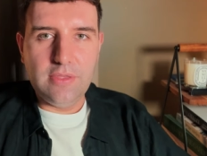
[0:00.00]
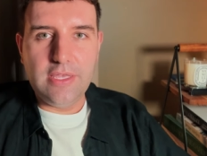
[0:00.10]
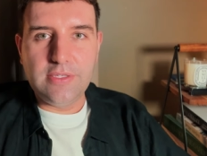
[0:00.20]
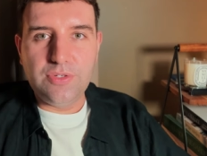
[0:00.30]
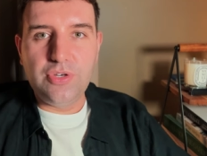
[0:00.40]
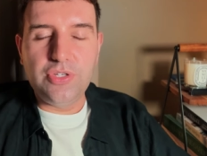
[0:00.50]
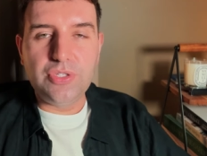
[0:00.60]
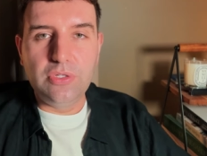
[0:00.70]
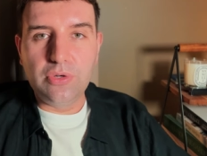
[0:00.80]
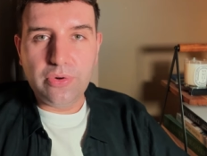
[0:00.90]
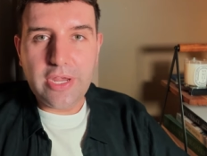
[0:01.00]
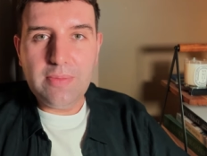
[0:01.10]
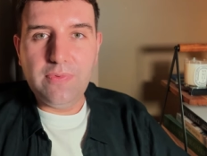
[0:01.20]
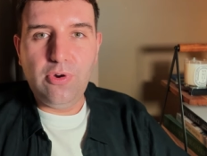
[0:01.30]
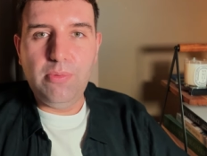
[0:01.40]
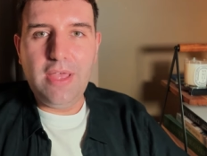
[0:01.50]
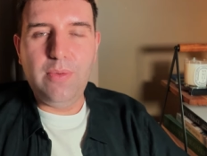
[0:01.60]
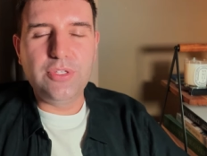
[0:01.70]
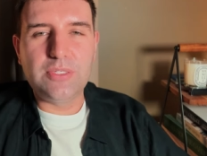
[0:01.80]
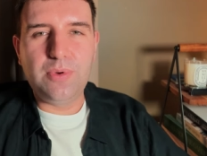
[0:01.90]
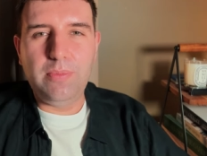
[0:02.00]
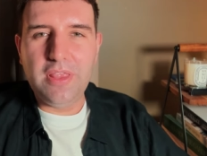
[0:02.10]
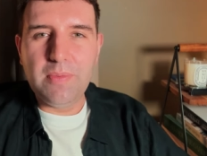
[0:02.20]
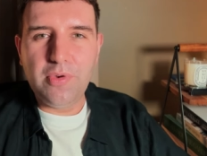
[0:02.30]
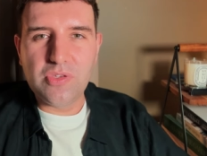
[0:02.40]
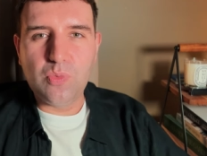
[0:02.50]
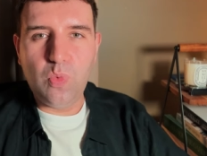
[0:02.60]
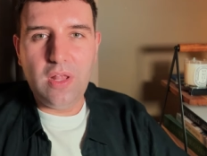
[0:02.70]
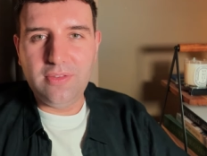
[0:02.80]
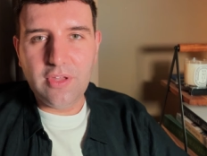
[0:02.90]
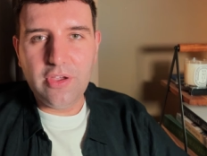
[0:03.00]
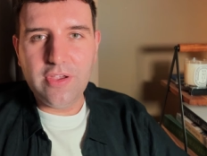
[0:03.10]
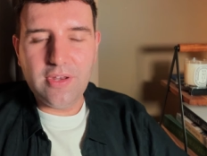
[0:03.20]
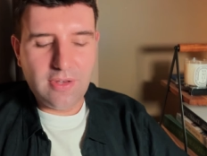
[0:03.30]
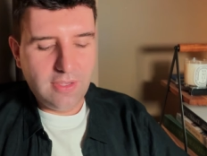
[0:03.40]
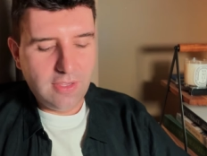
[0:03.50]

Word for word: There's a traditional cream format, which is probably the most well known.